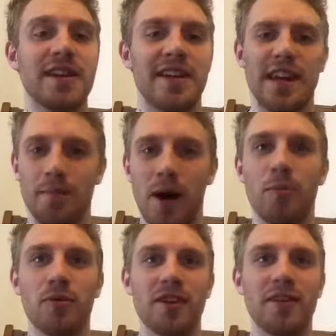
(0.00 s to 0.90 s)
to keep up
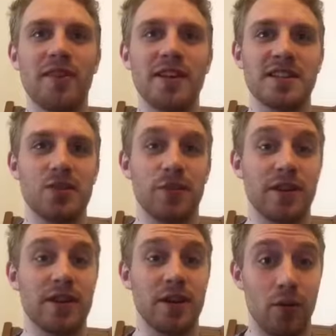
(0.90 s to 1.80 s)
with innovation
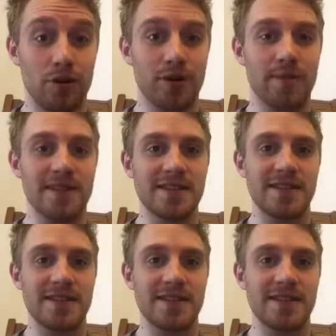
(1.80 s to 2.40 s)
in order to be